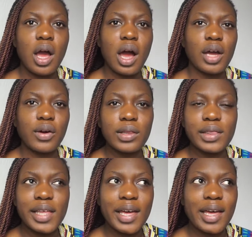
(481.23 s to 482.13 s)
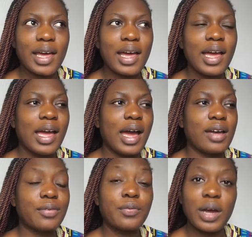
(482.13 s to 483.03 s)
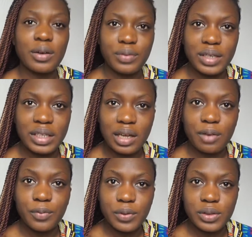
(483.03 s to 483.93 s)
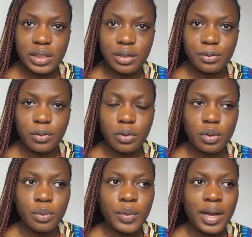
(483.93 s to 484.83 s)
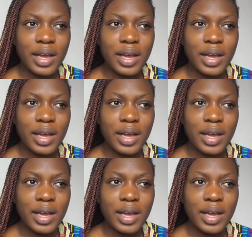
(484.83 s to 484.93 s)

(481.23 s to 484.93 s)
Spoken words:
I got there, I filled in a form,